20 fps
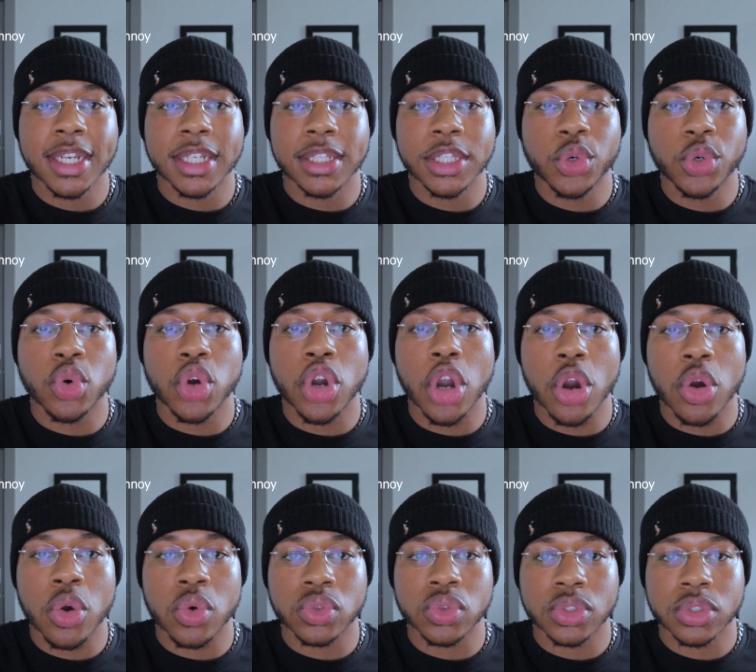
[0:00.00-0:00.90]
little
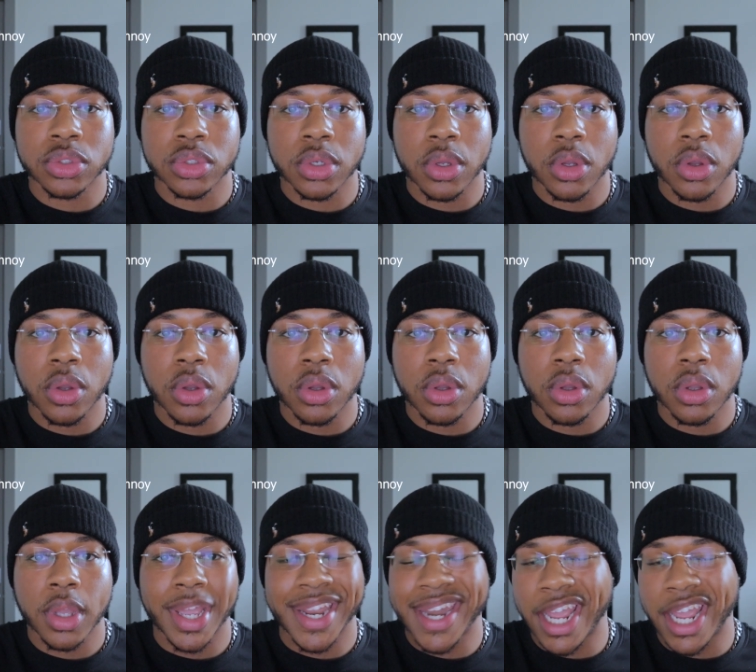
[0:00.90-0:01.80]
girls
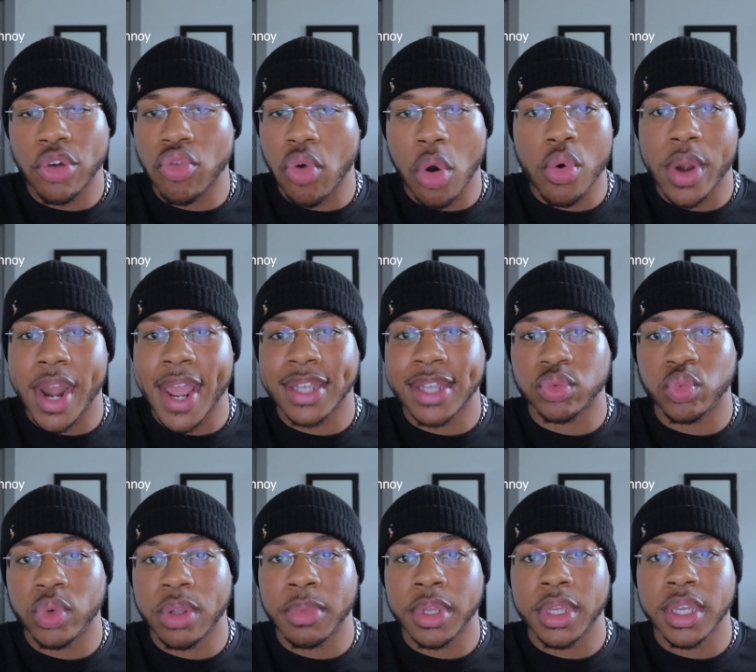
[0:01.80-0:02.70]
and they grown ass
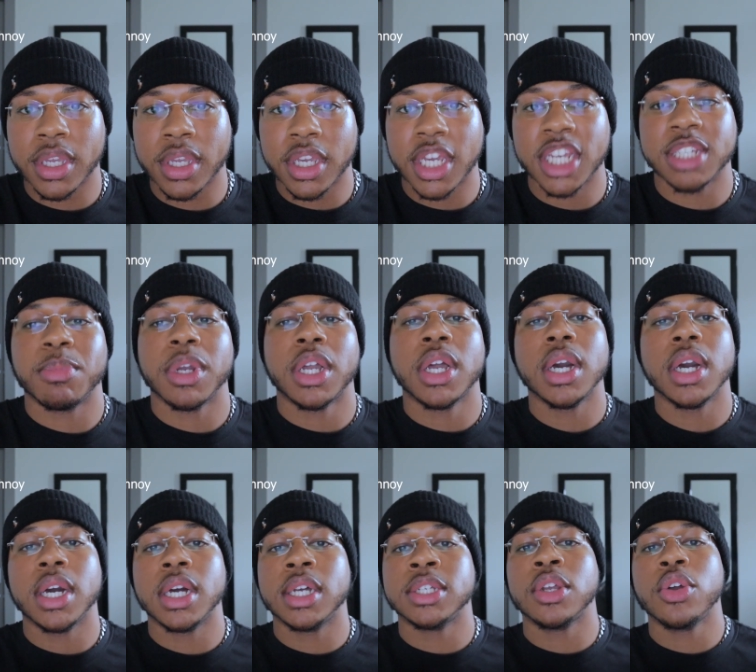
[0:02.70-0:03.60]
women is
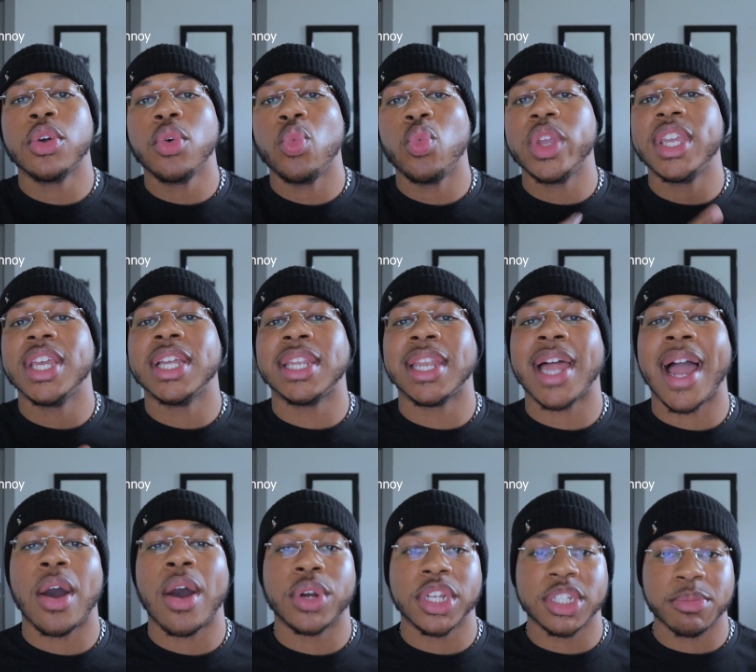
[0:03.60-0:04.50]
because we
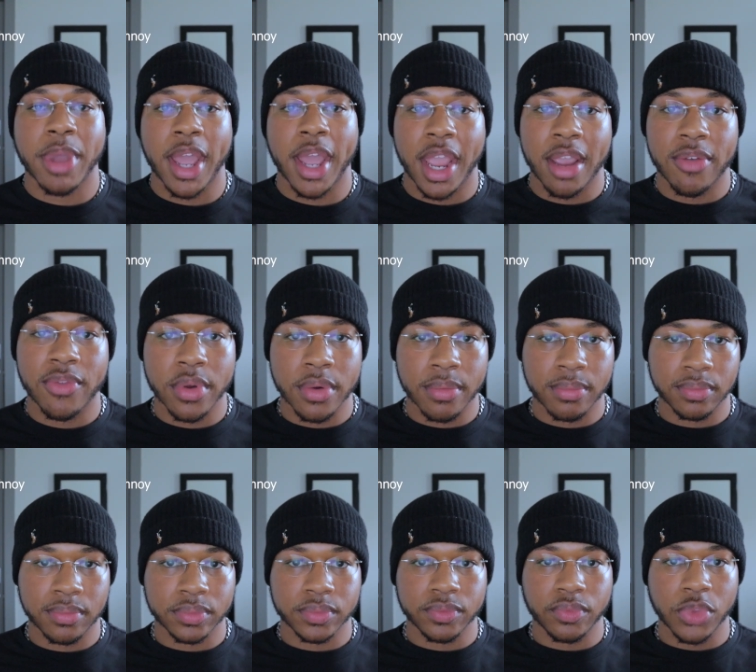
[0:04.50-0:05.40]
allow this behavior.
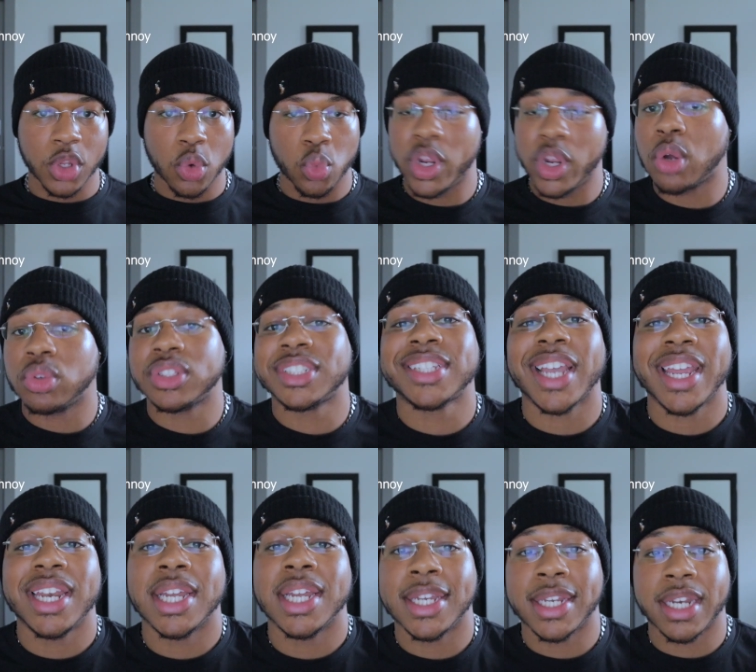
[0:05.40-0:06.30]
We don't
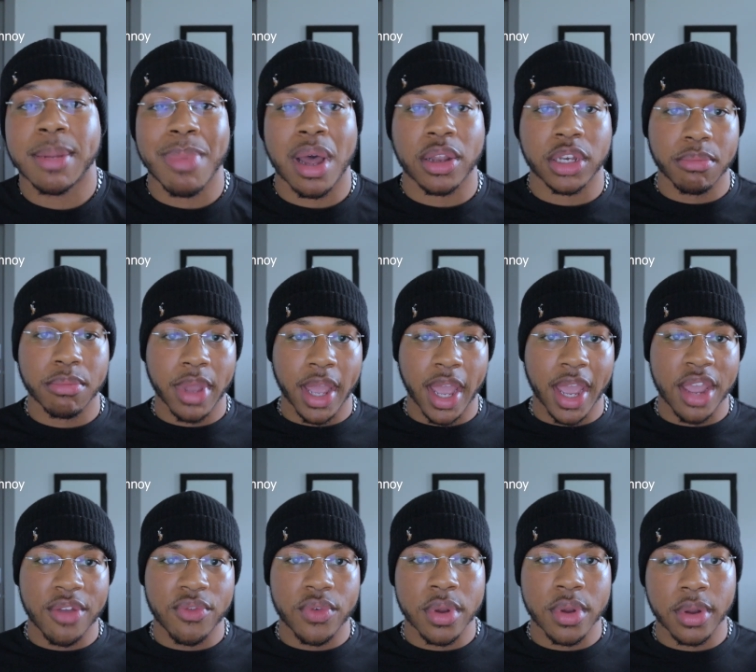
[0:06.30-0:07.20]
say nothing about the
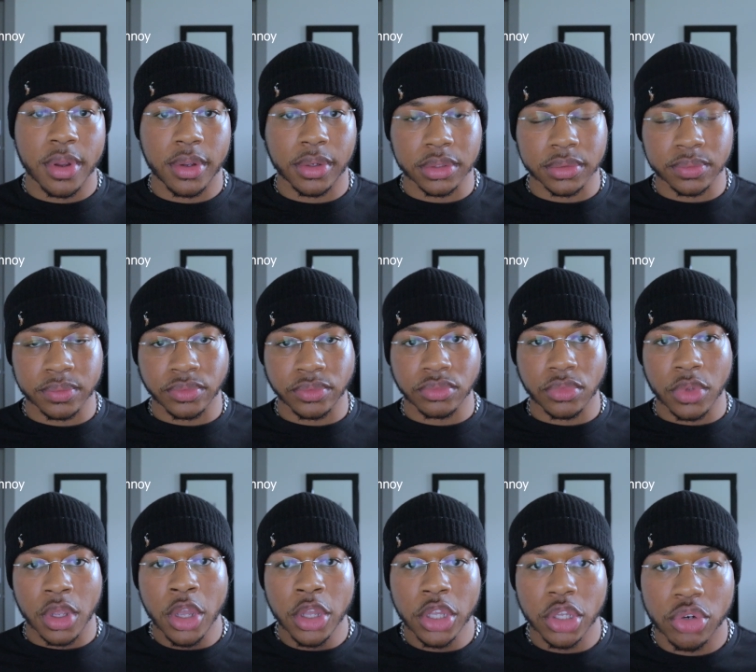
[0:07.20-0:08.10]
behavior.
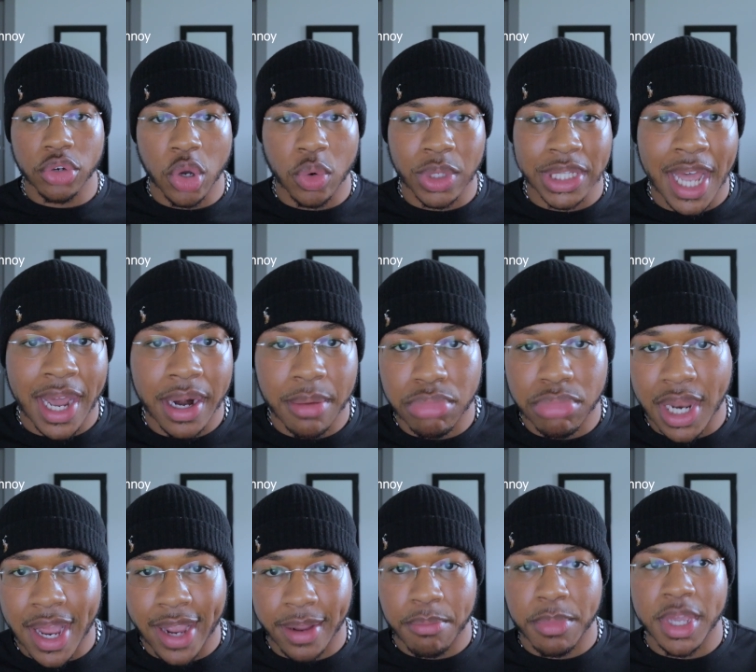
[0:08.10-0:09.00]
A lot of
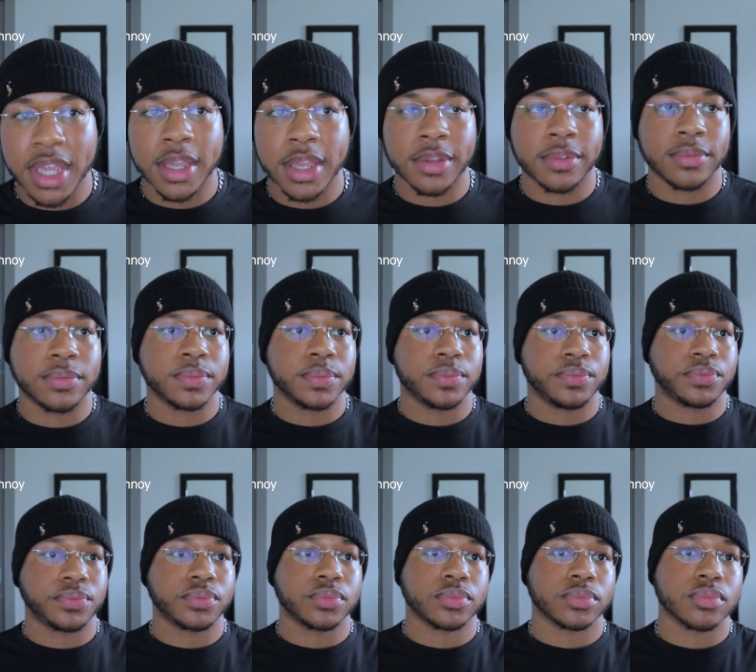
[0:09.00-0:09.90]
black men,
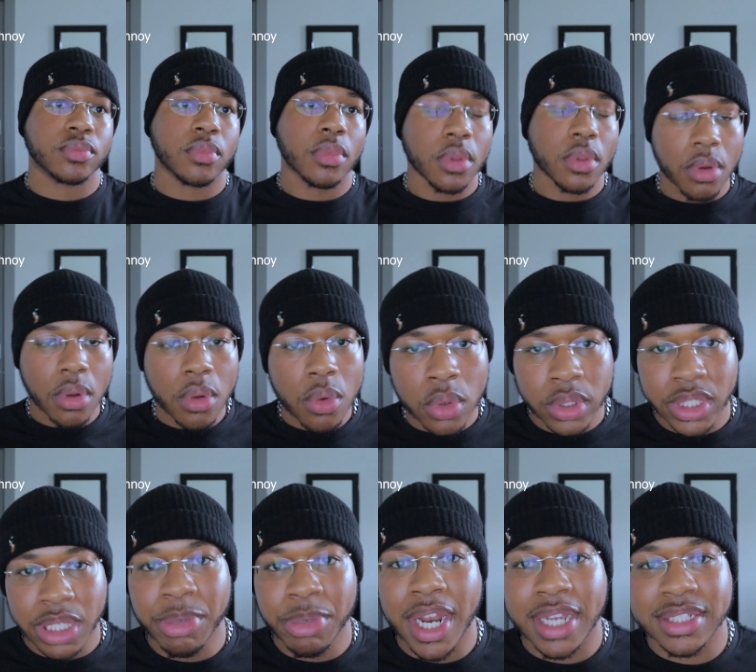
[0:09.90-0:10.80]

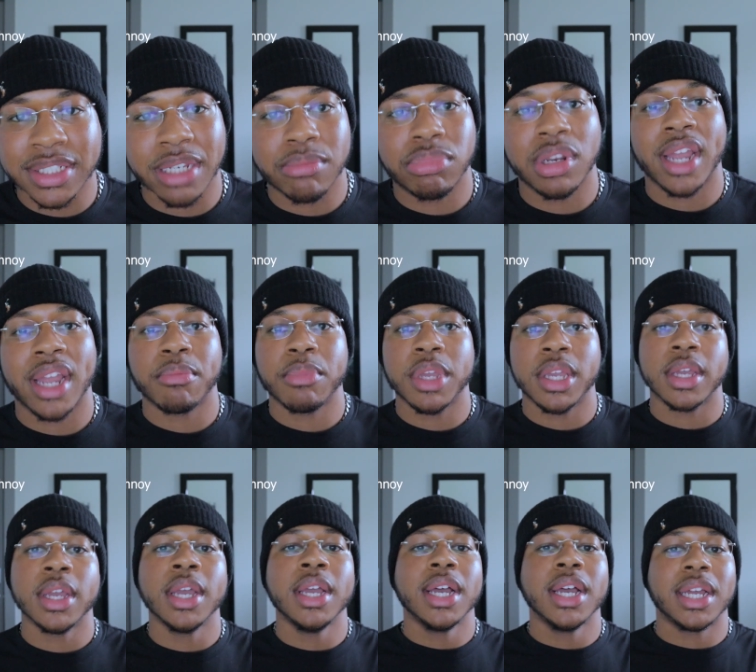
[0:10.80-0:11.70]
let me not say black
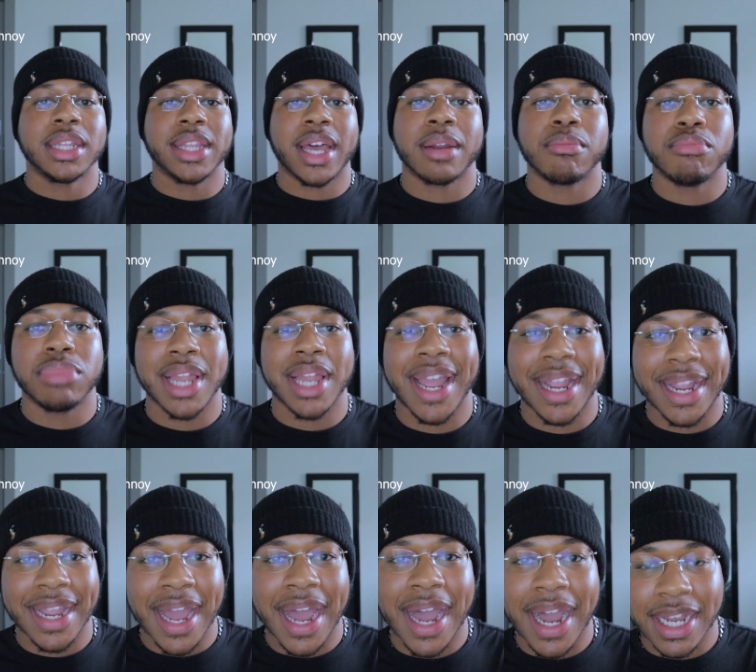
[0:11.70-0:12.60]
men, a lot of black
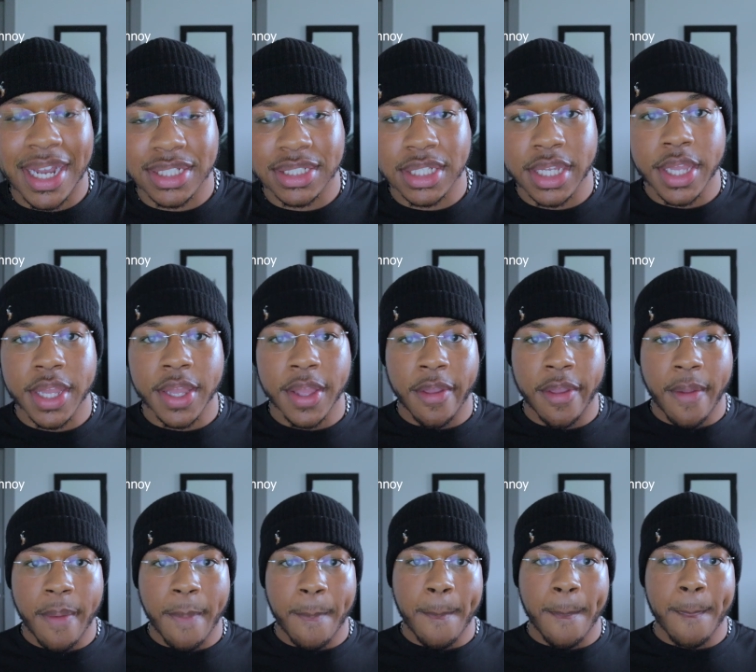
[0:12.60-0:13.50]
guys
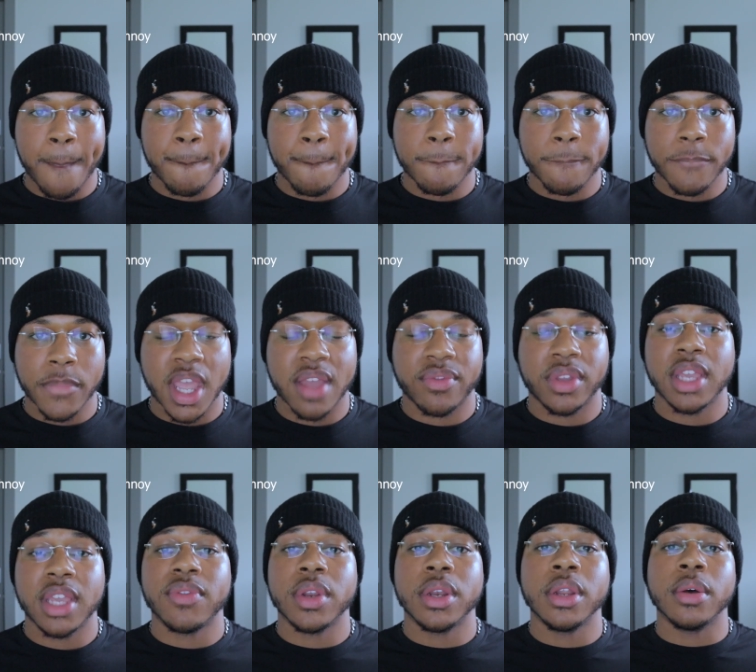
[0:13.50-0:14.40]
have
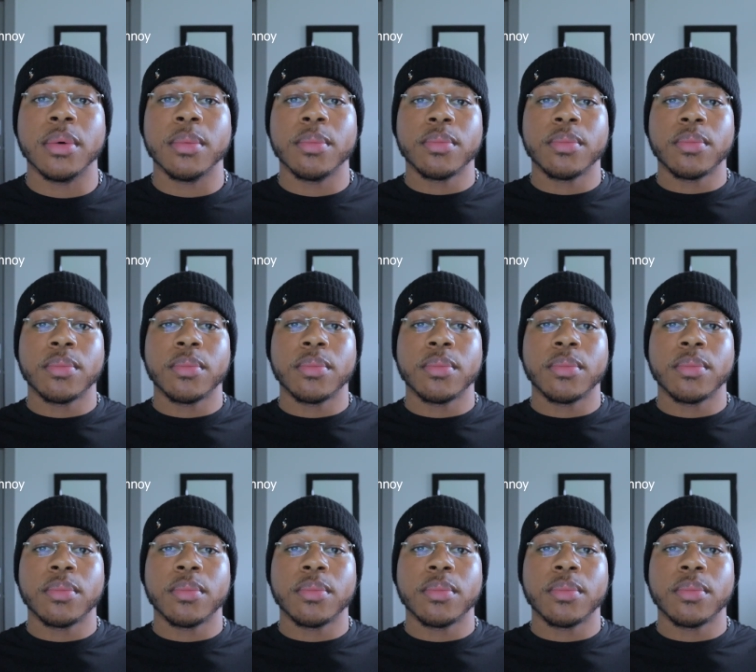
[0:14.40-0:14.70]
given up.